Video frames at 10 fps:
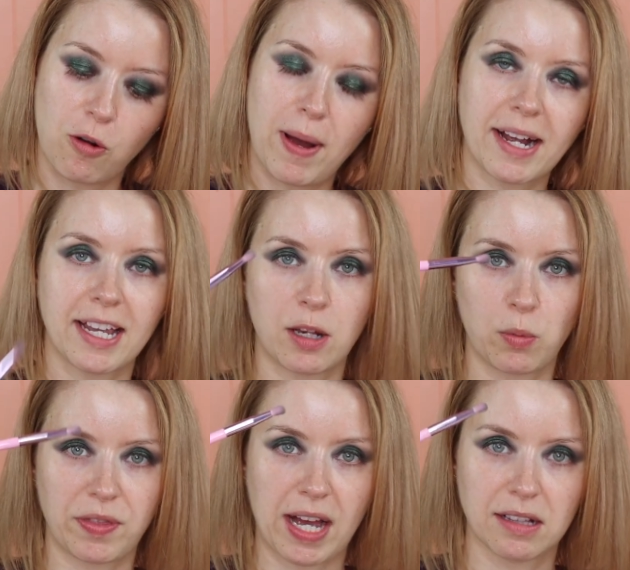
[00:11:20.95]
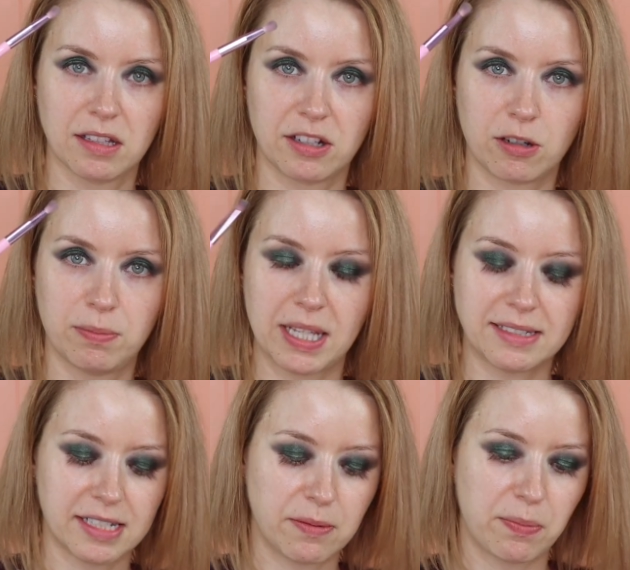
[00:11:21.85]
go back in with that little
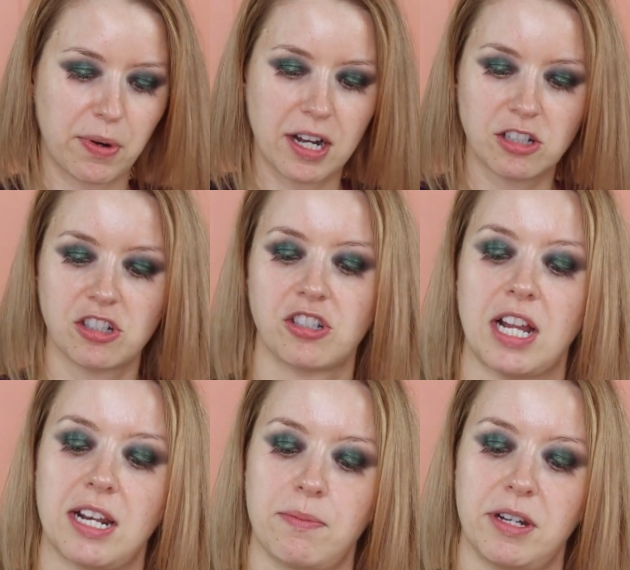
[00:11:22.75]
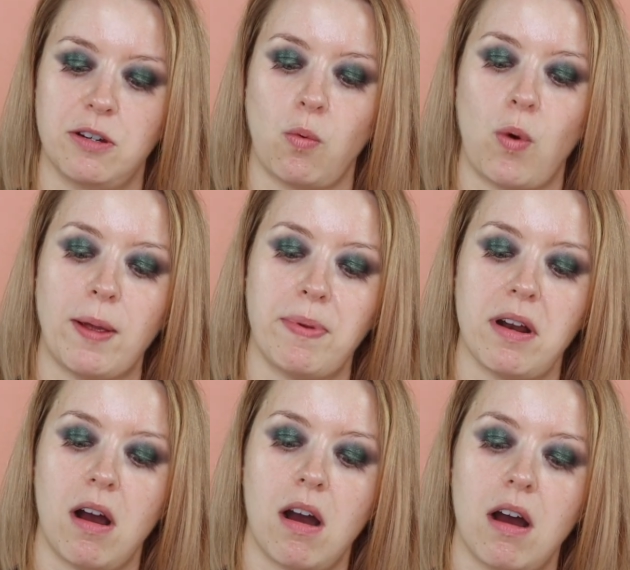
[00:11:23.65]
blending brush and I'm going to wipe it
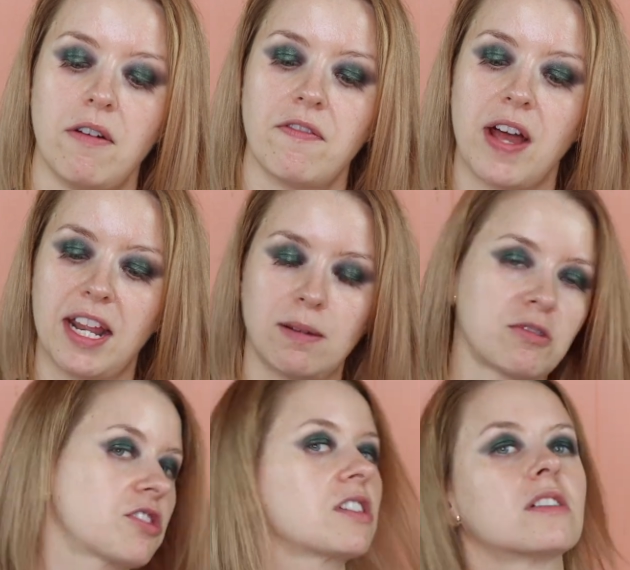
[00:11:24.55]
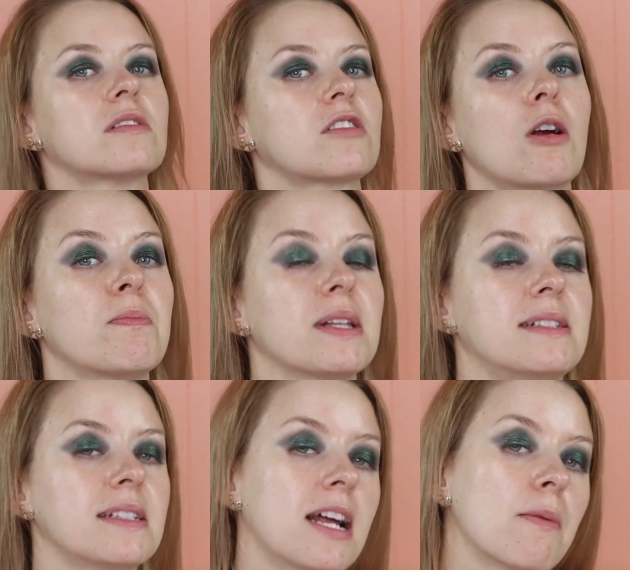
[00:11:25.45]
off and I'm just going to start
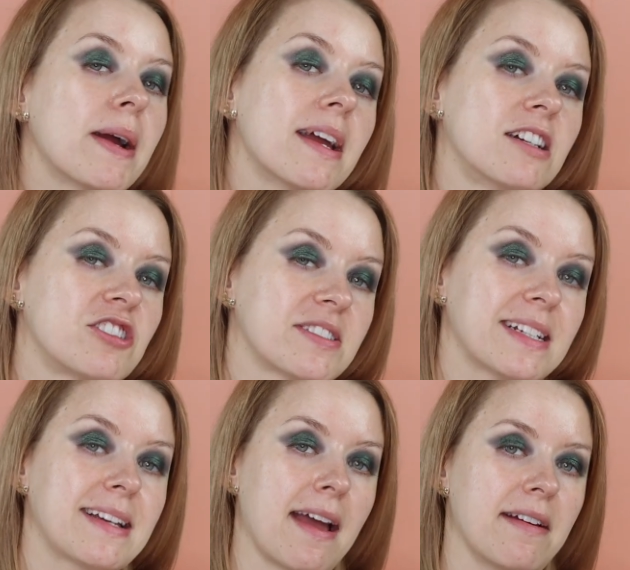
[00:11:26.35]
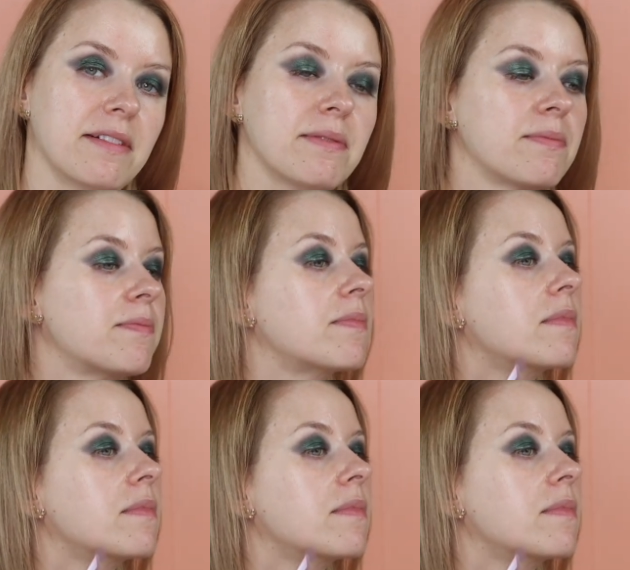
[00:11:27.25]
blending out my edges again.